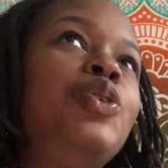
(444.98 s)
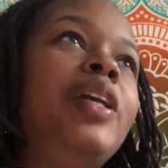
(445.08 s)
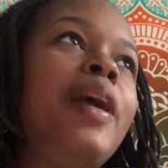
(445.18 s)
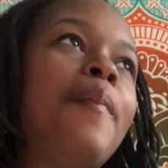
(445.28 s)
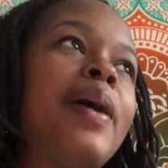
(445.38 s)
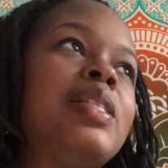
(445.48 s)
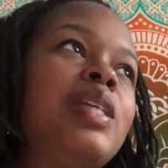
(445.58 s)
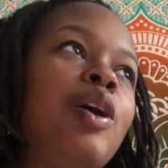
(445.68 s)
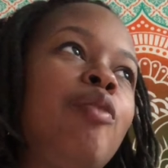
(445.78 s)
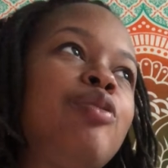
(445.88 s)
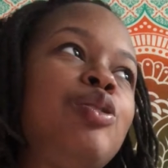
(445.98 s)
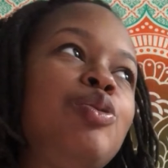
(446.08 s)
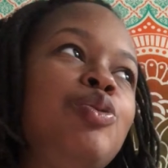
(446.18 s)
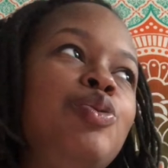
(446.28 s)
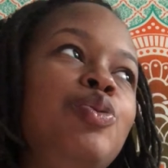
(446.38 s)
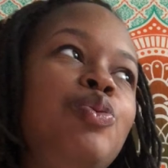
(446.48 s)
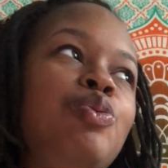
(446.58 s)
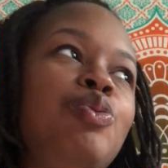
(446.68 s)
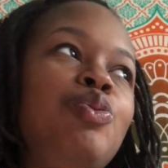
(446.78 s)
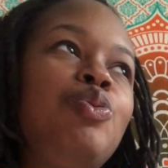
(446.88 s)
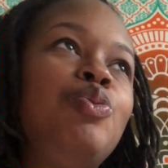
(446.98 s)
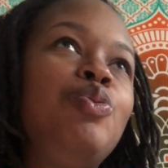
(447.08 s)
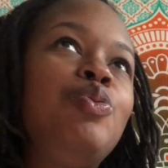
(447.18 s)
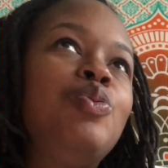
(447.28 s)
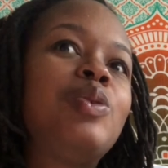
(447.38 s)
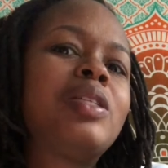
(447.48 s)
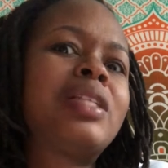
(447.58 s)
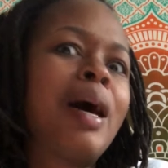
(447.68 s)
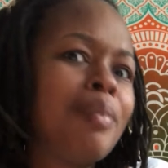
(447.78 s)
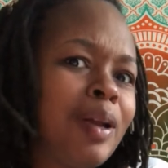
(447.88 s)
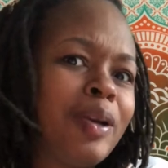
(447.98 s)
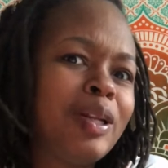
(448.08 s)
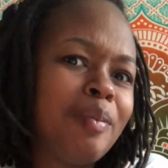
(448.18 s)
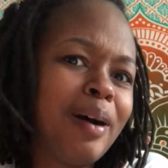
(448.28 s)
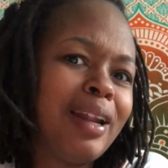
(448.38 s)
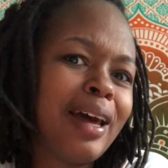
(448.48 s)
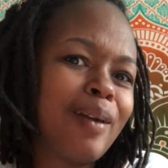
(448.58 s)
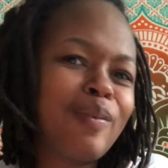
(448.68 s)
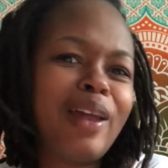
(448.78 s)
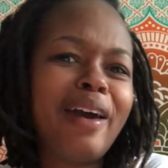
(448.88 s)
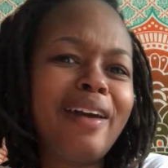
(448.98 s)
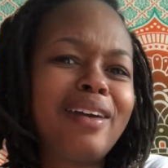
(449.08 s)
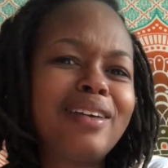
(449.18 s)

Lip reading: get myself to stop learning about life. Like,